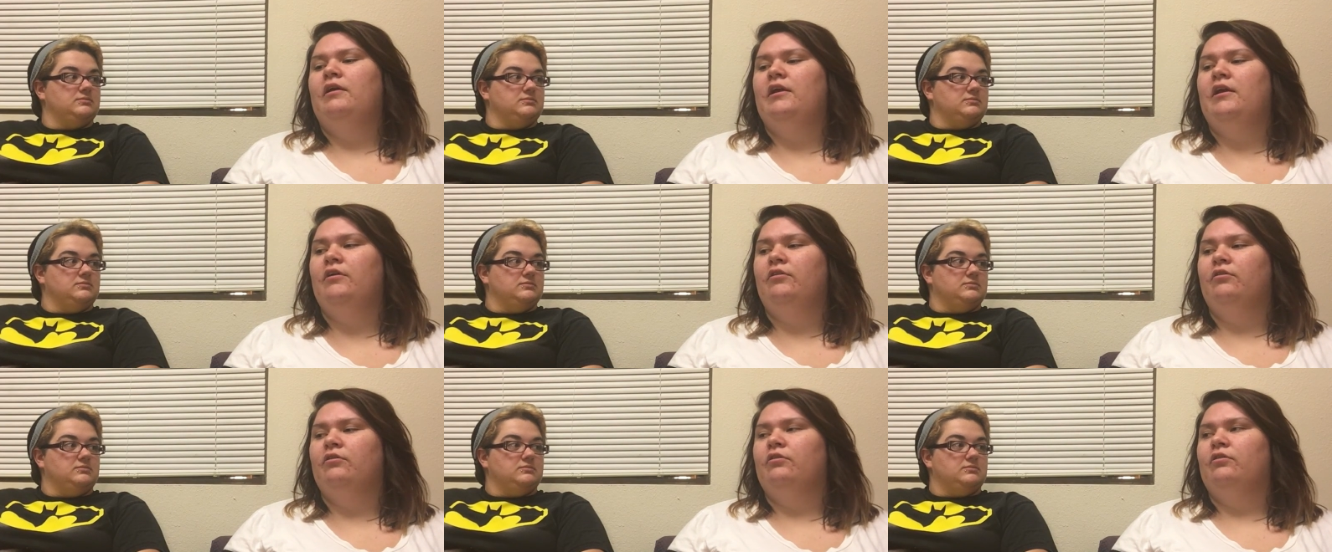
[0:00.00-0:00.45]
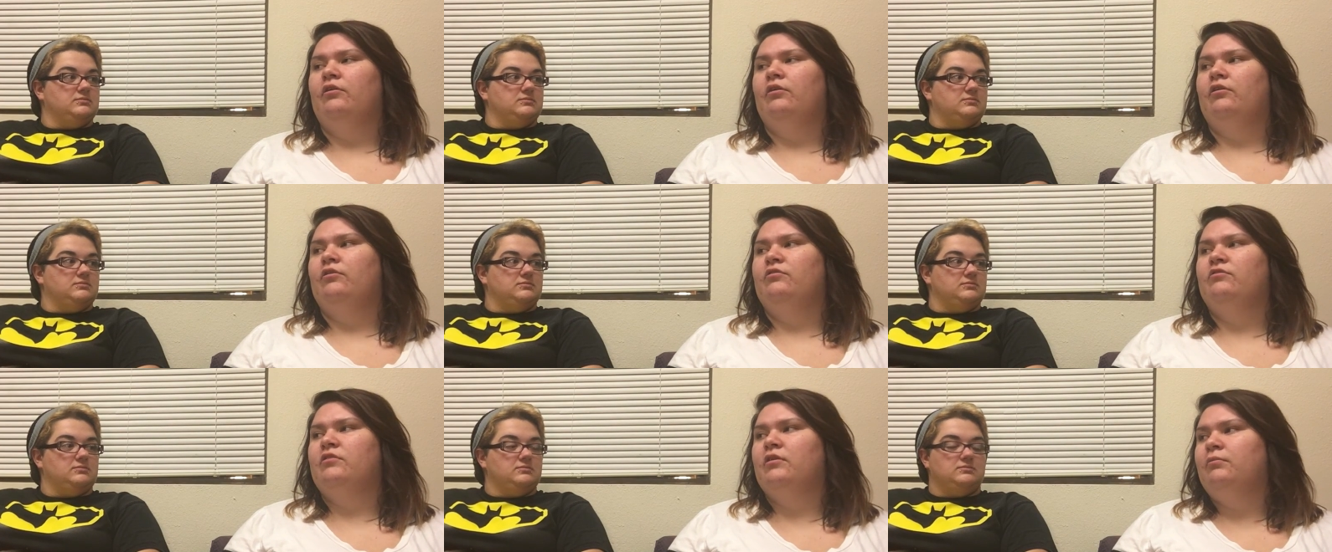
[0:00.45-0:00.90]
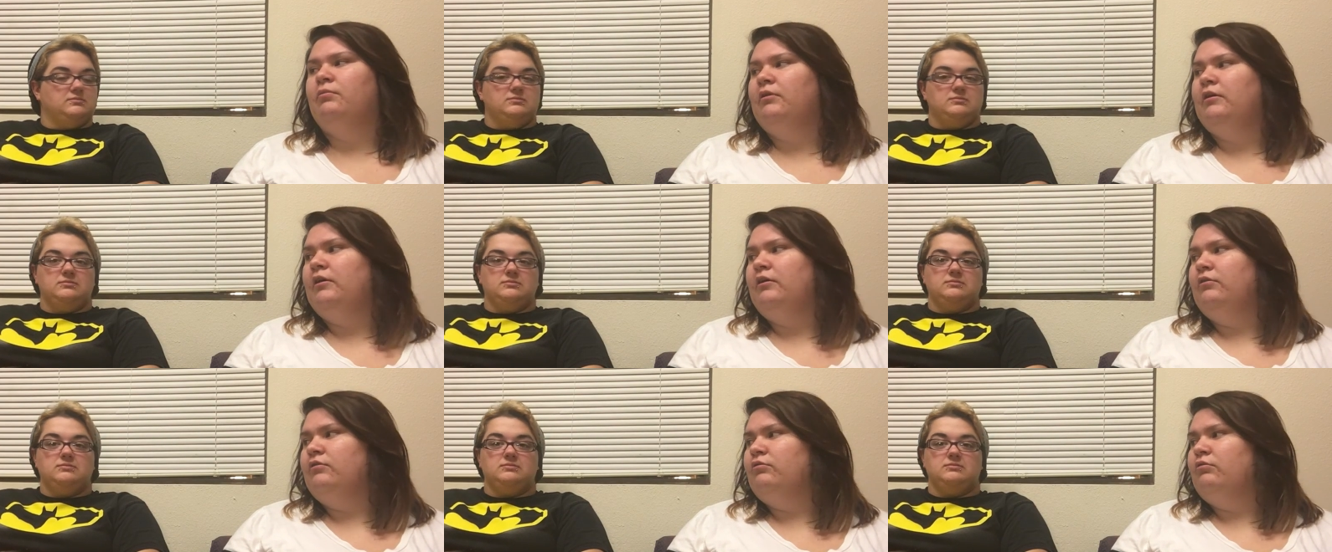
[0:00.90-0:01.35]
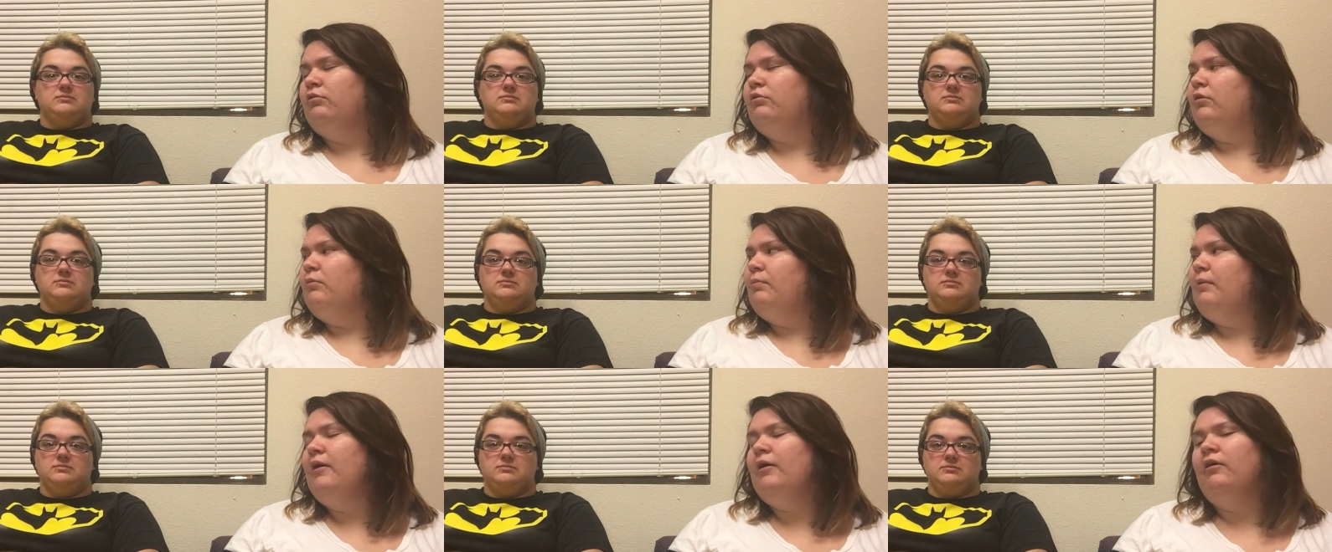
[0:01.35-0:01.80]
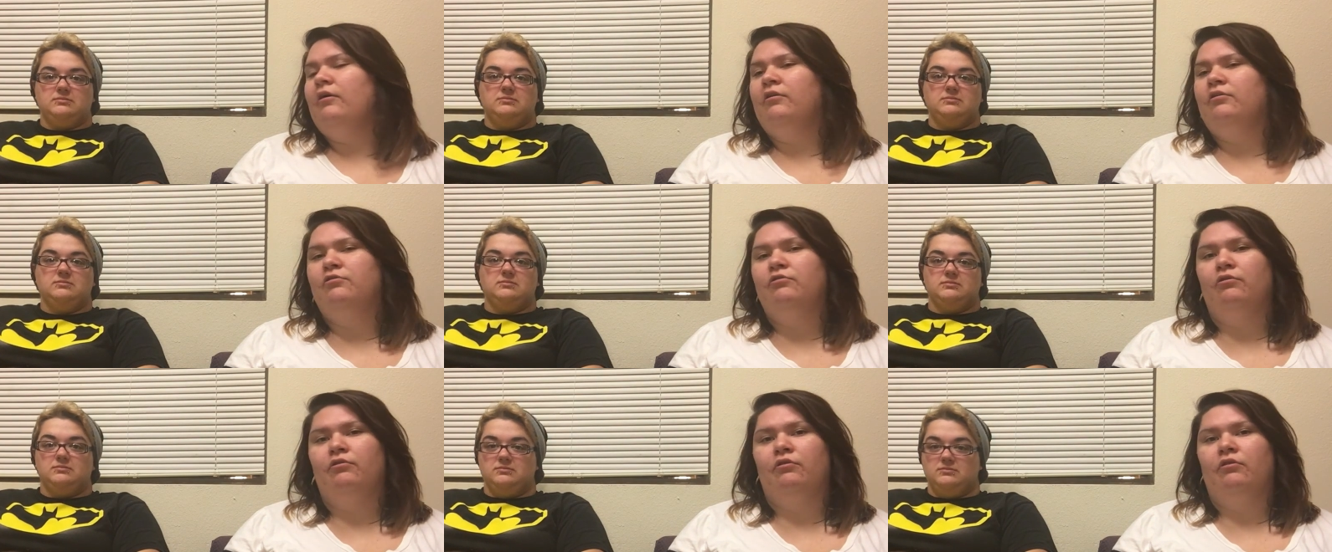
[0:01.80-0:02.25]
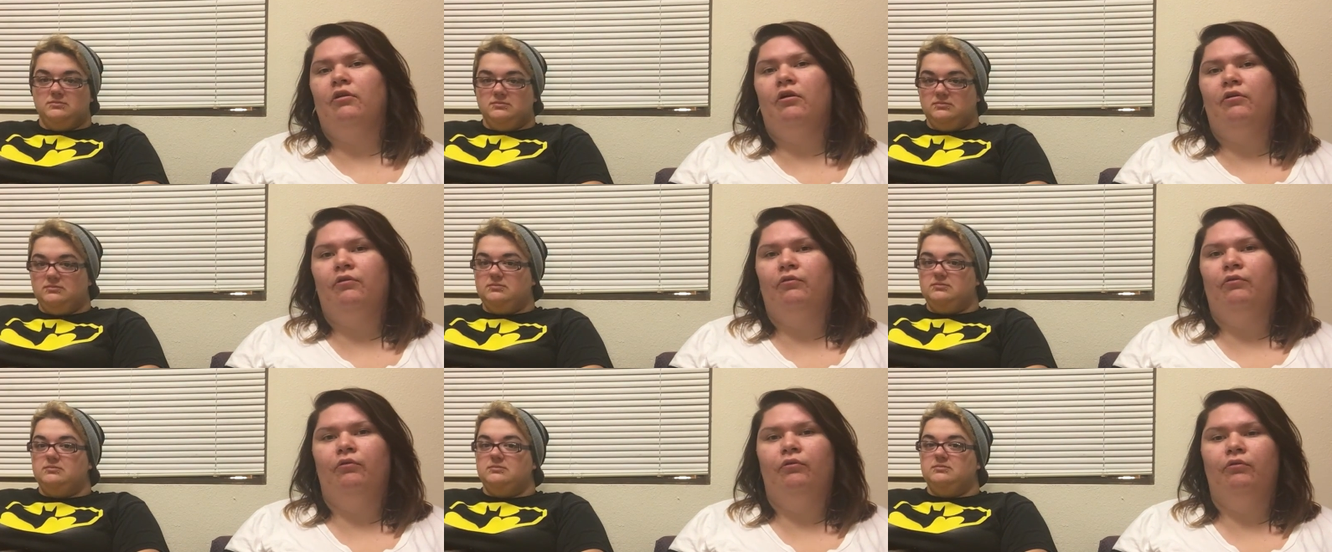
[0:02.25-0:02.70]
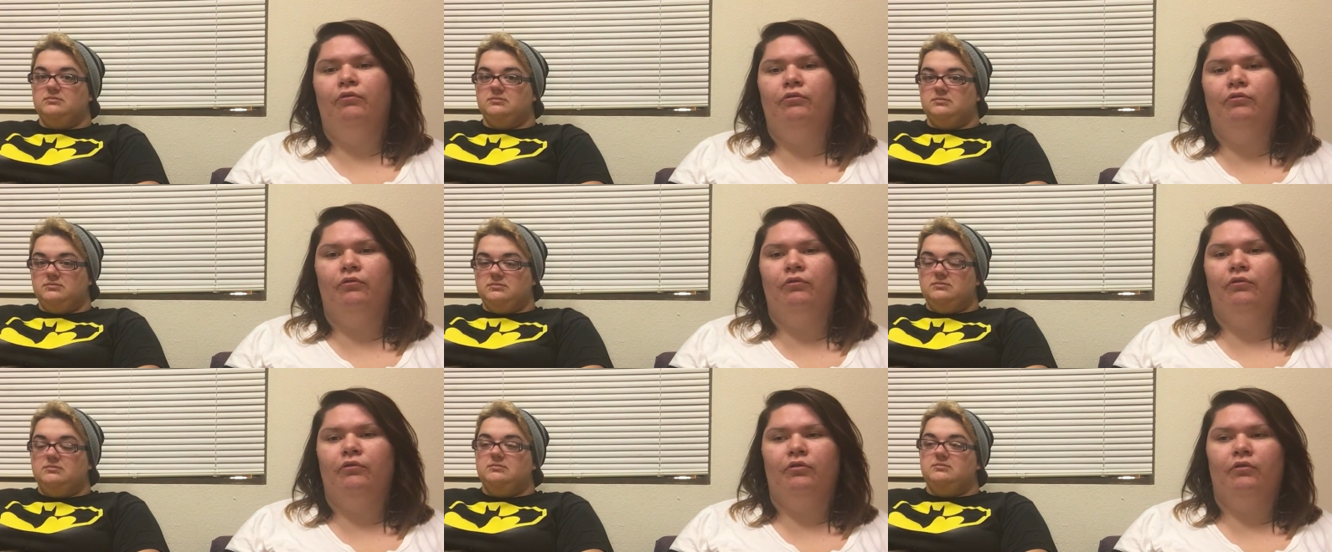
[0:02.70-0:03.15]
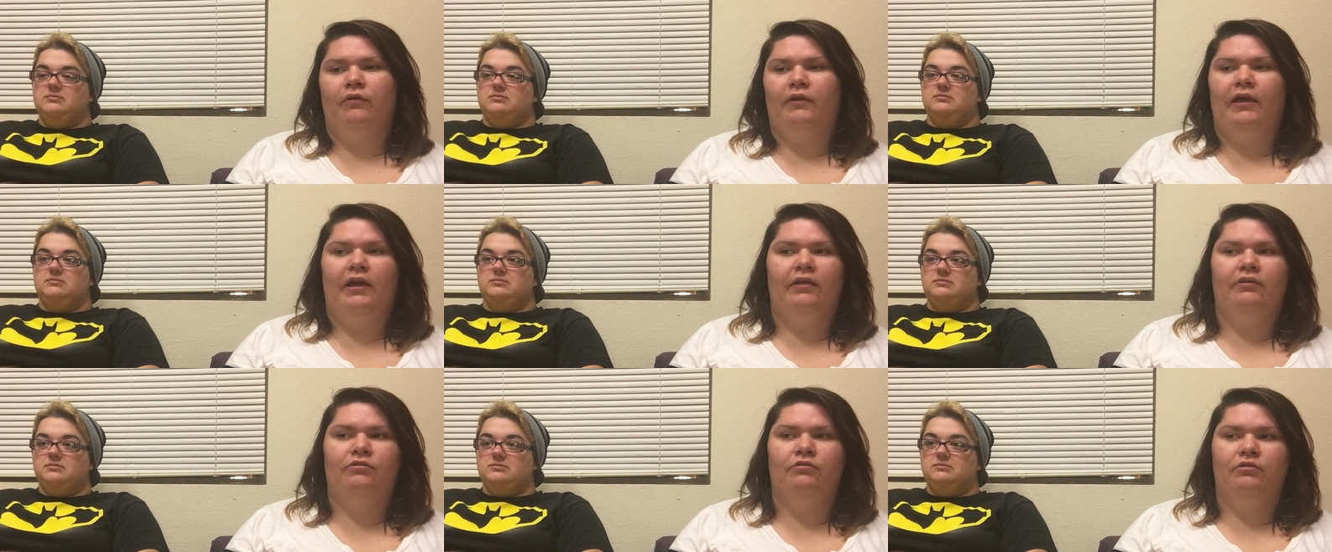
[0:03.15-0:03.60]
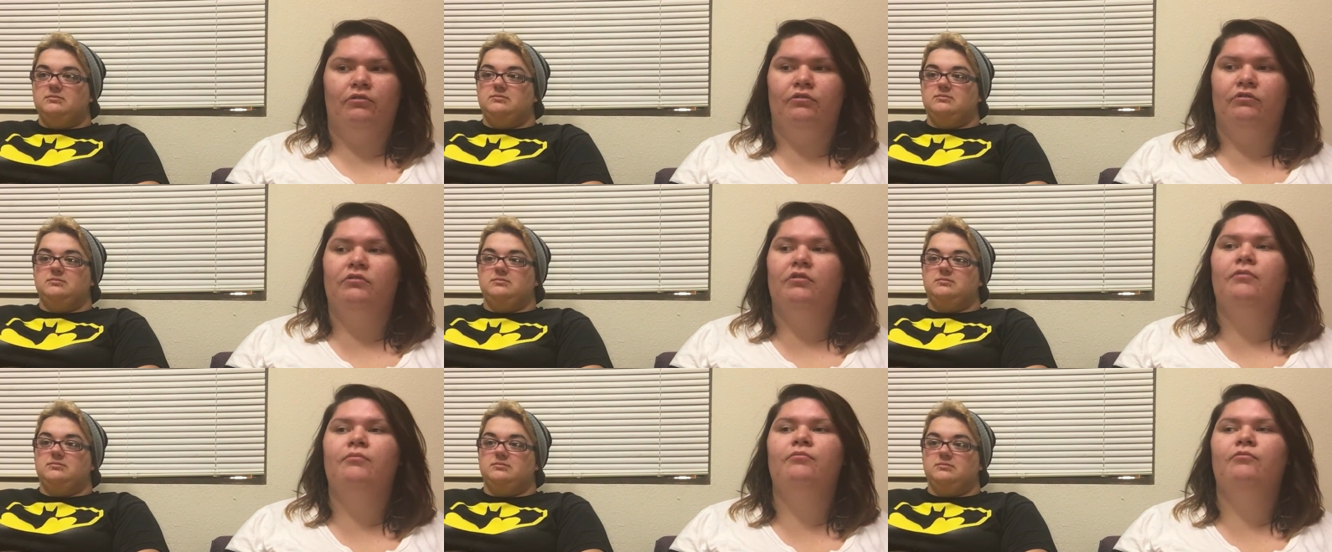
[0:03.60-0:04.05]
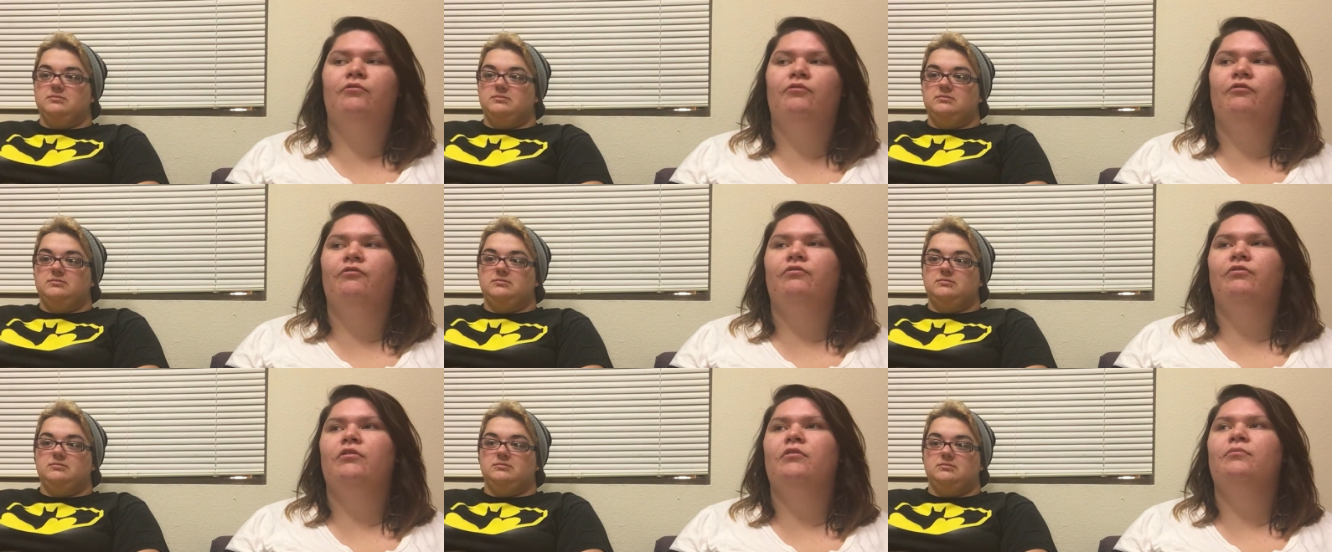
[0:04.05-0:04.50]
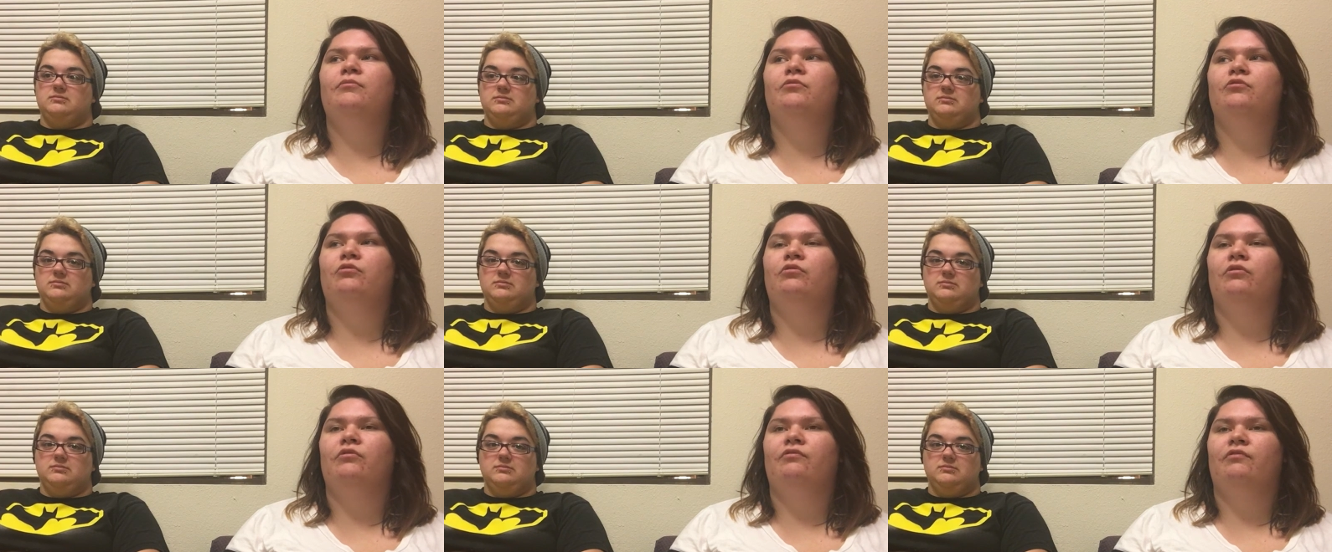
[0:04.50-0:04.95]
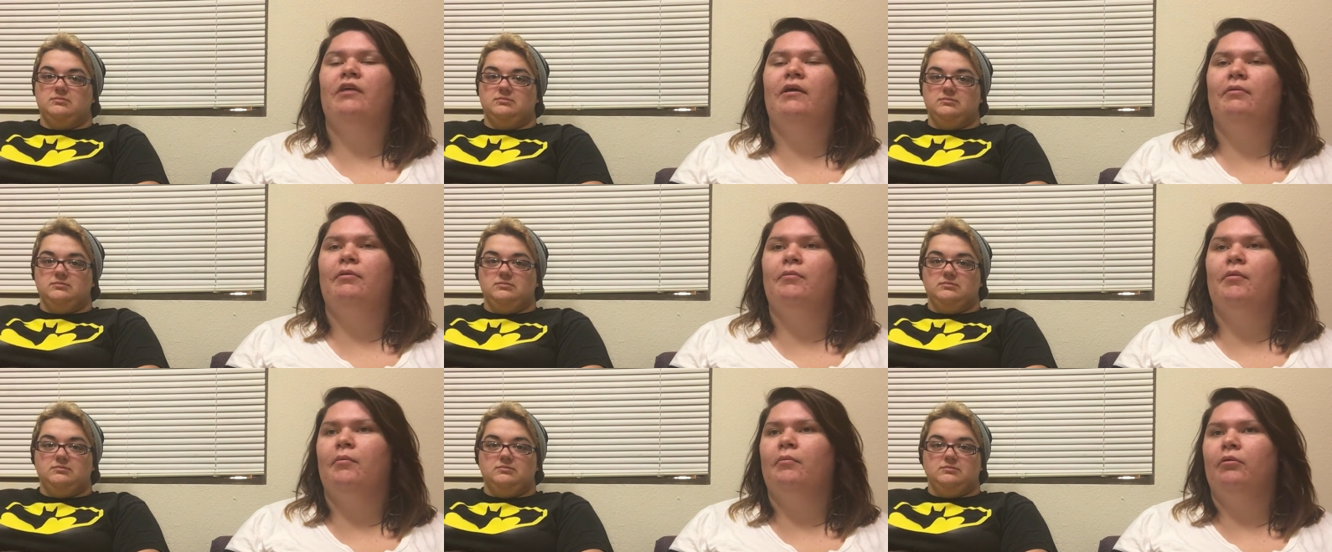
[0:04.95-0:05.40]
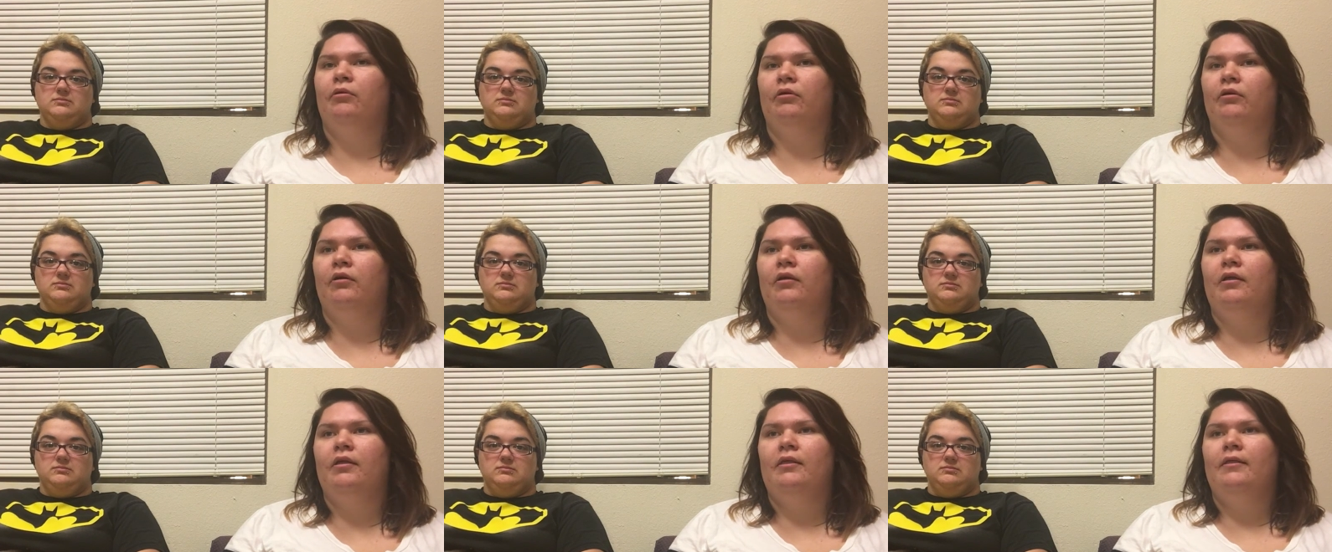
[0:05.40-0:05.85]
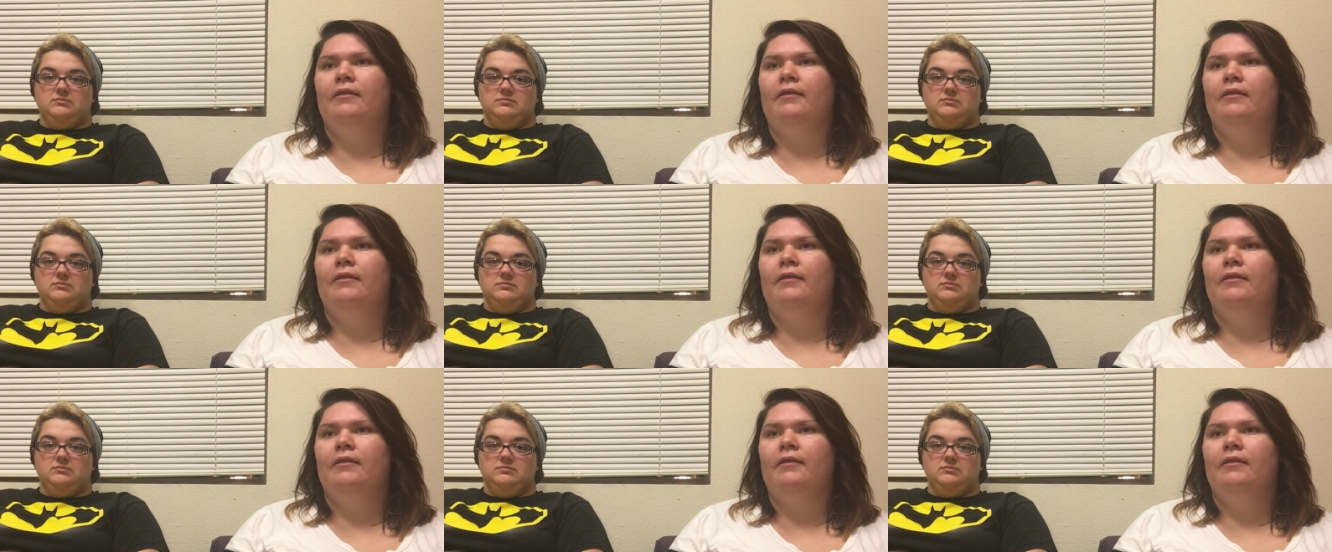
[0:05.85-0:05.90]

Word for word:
Speaker 1: either their siblings or their parents or their uncles or their aunts or some some sort of family member